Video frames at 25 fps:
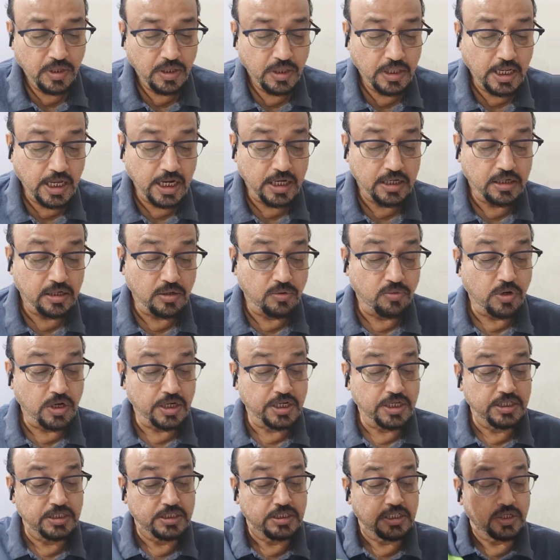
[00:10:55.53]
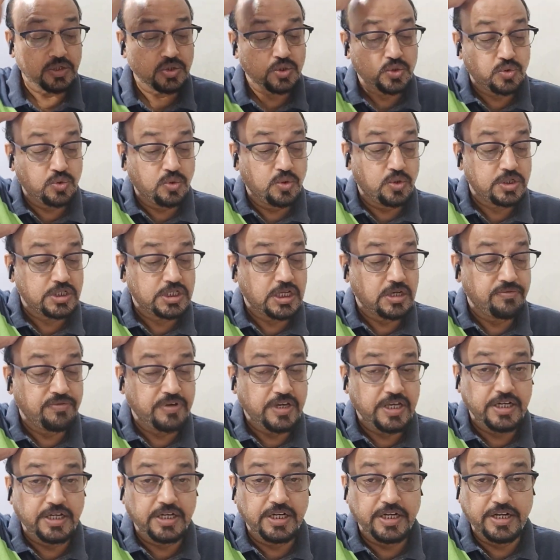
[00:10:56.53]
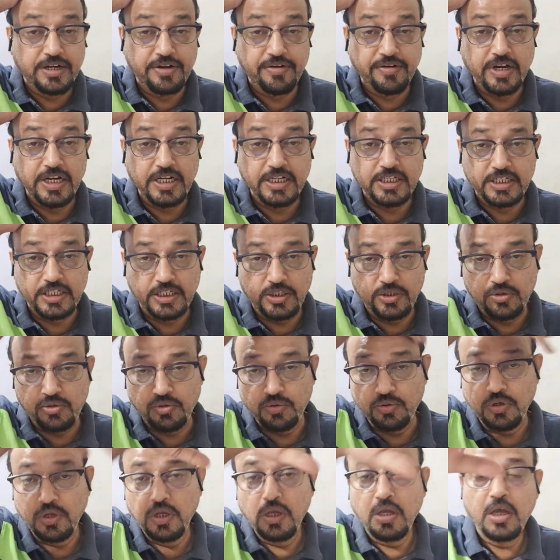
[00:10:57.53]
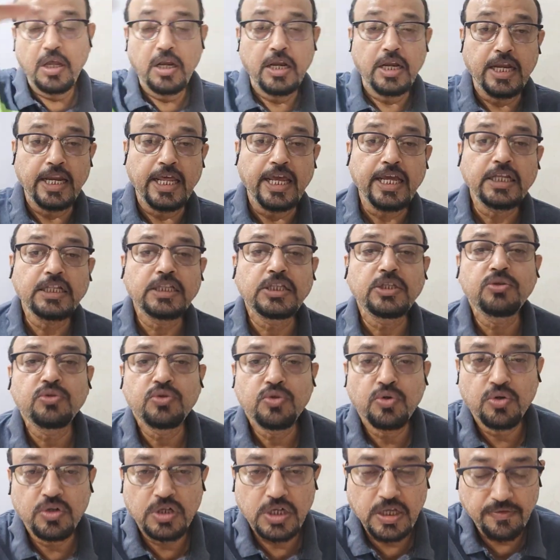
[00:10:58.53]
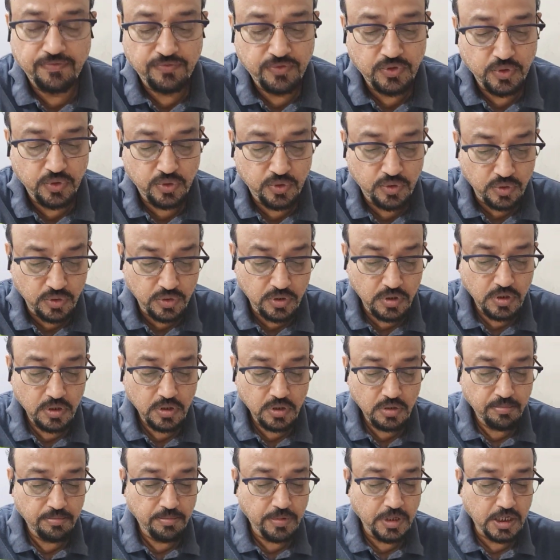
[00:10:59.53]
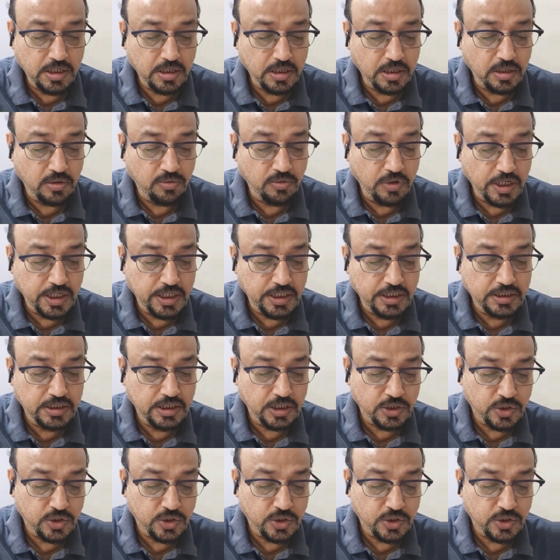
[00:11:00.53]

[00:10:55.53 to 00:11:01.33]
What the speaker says: that what is the source and where it drains into. Length you don't have to do, but what is